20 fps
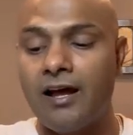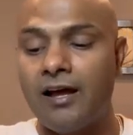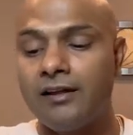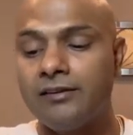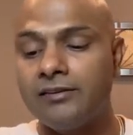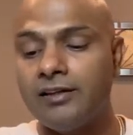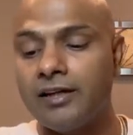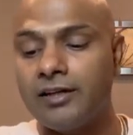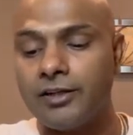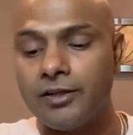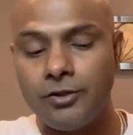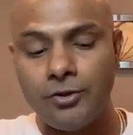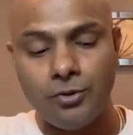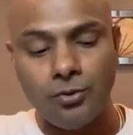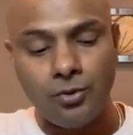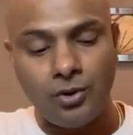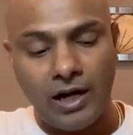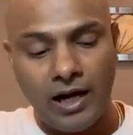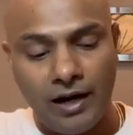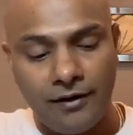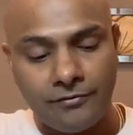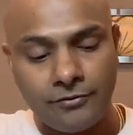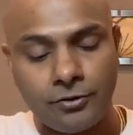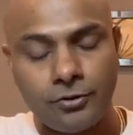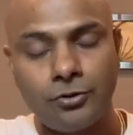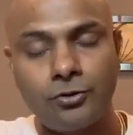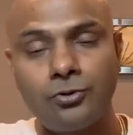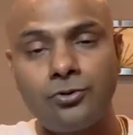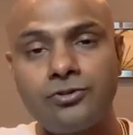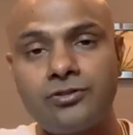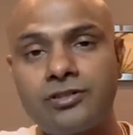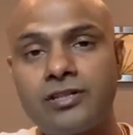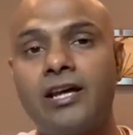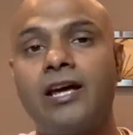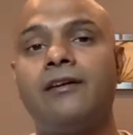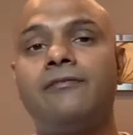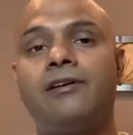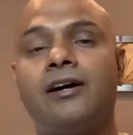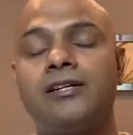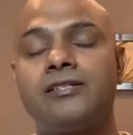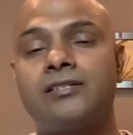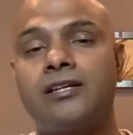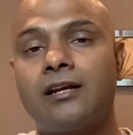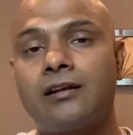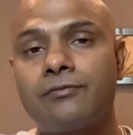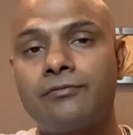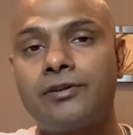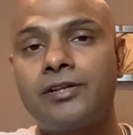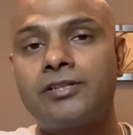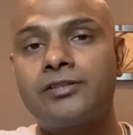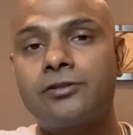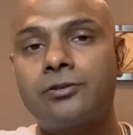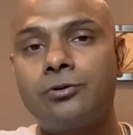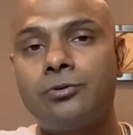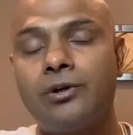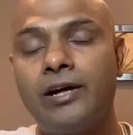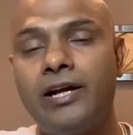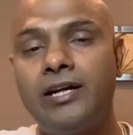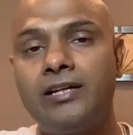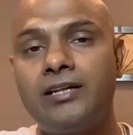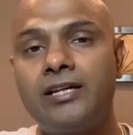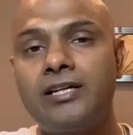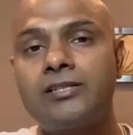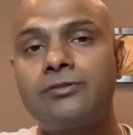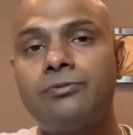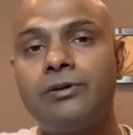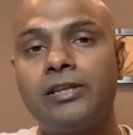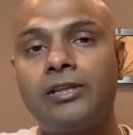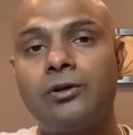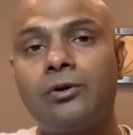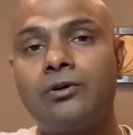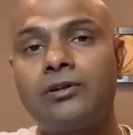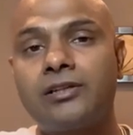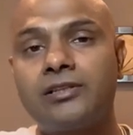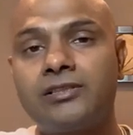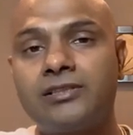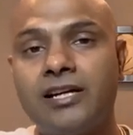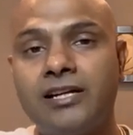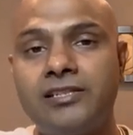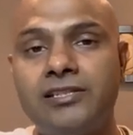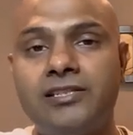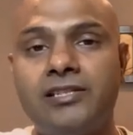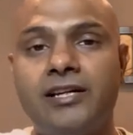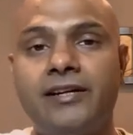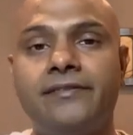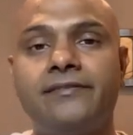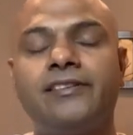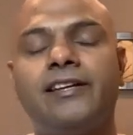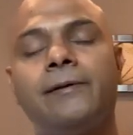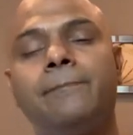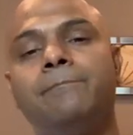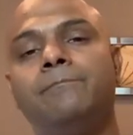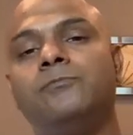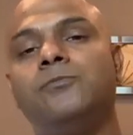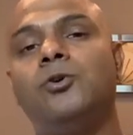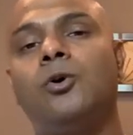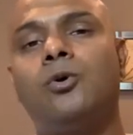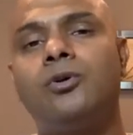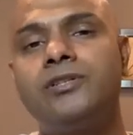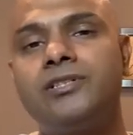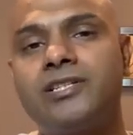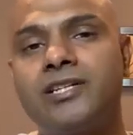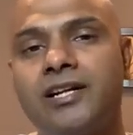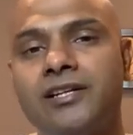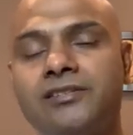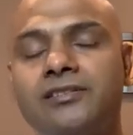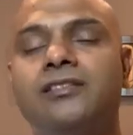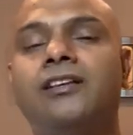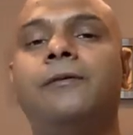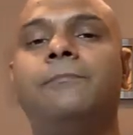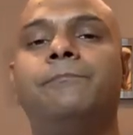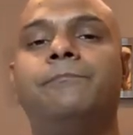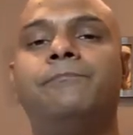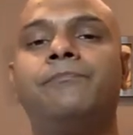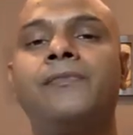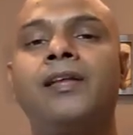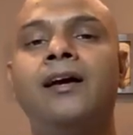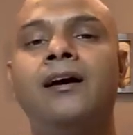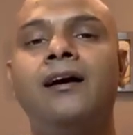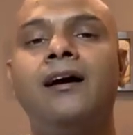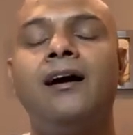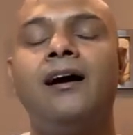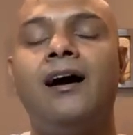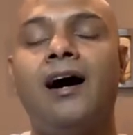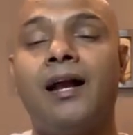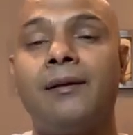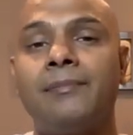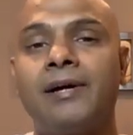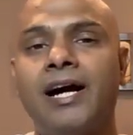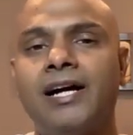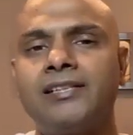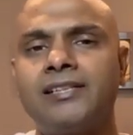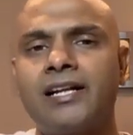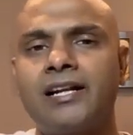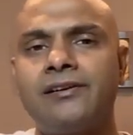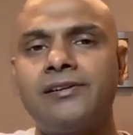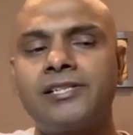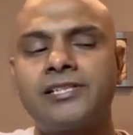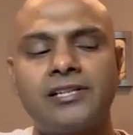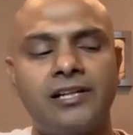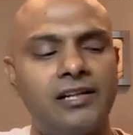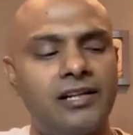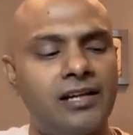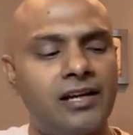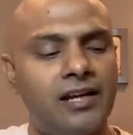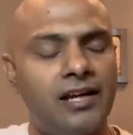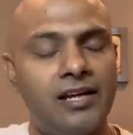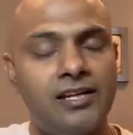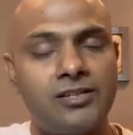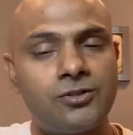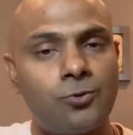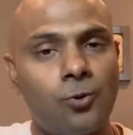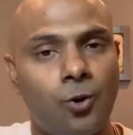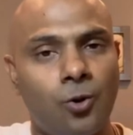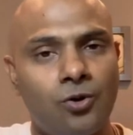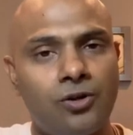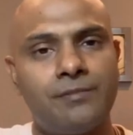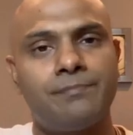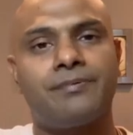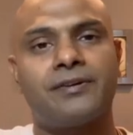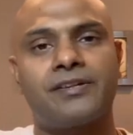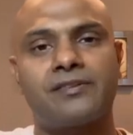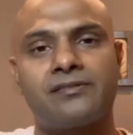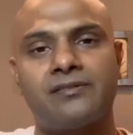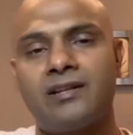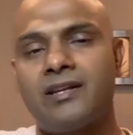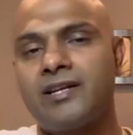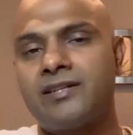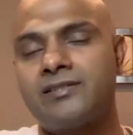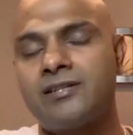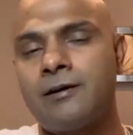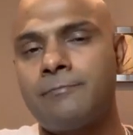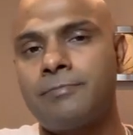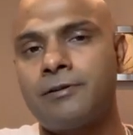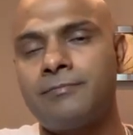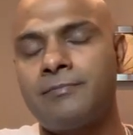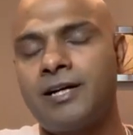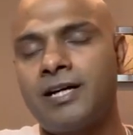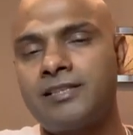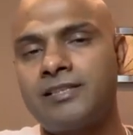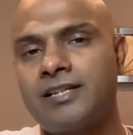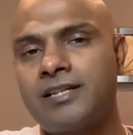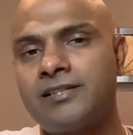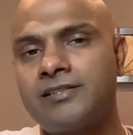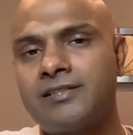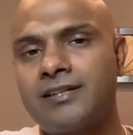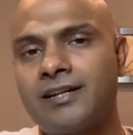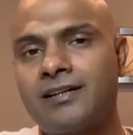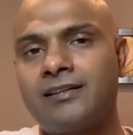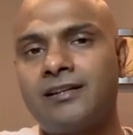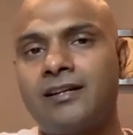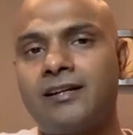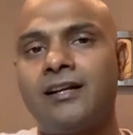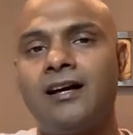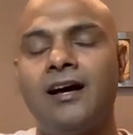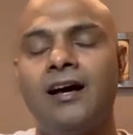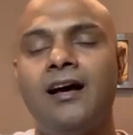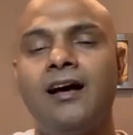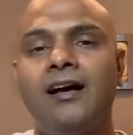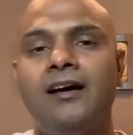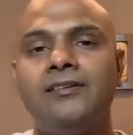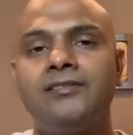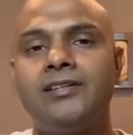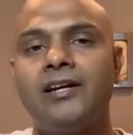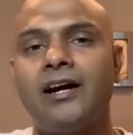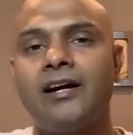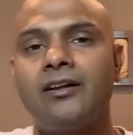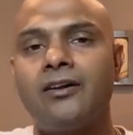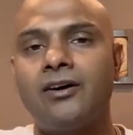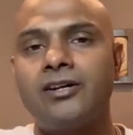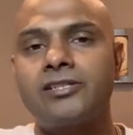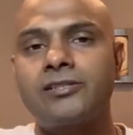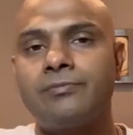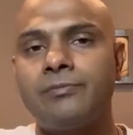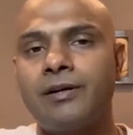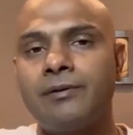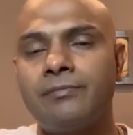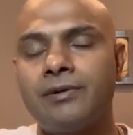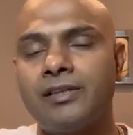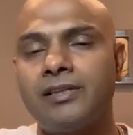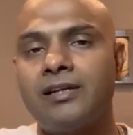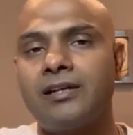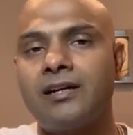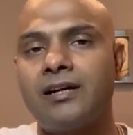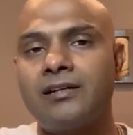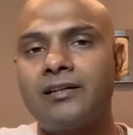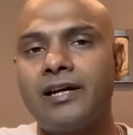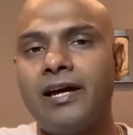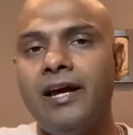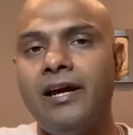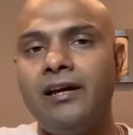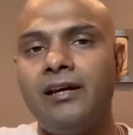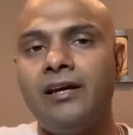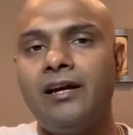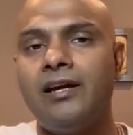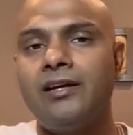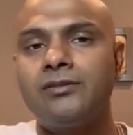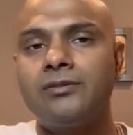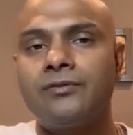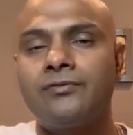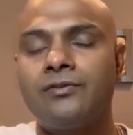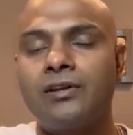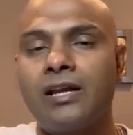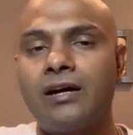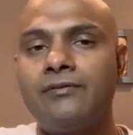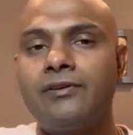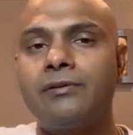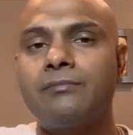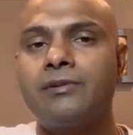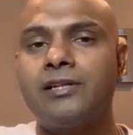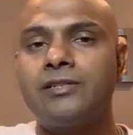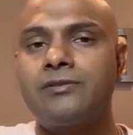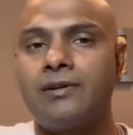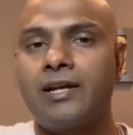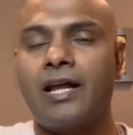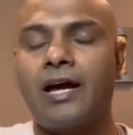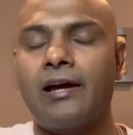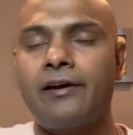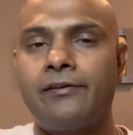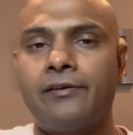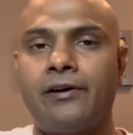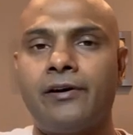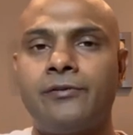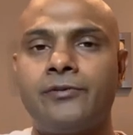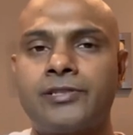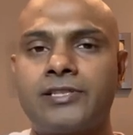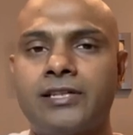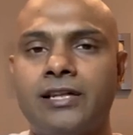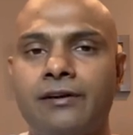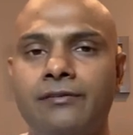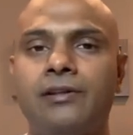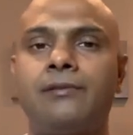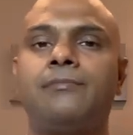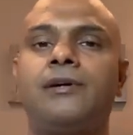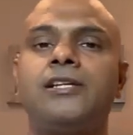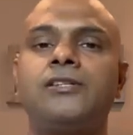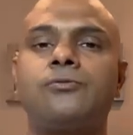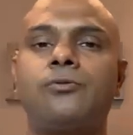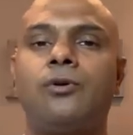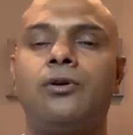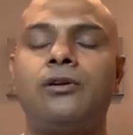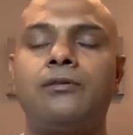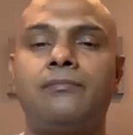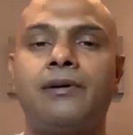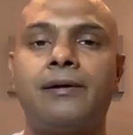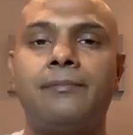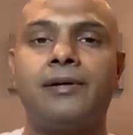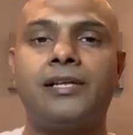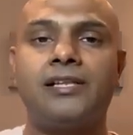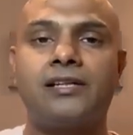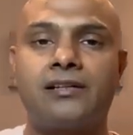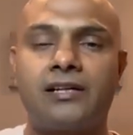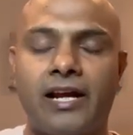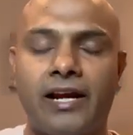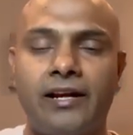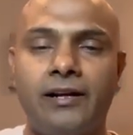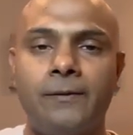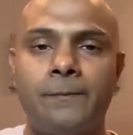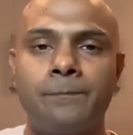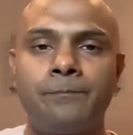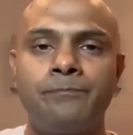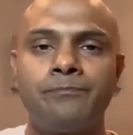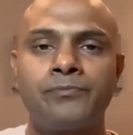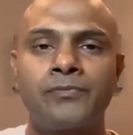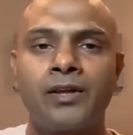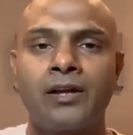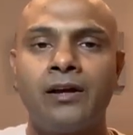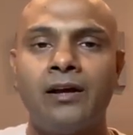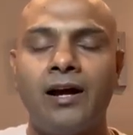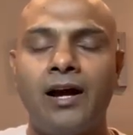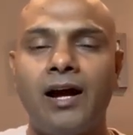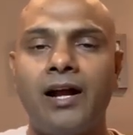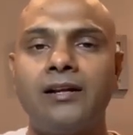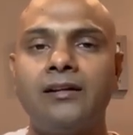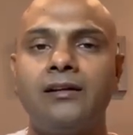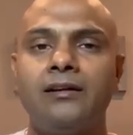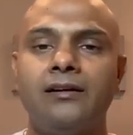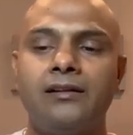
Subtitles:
that you have to do seva, service to elders without judging them. Don't judge them. And my Acharya was telling his own personal example. My Acharya said that, see, I lost my mother at young age of 11 months. When I was 11 months old, my mother died. And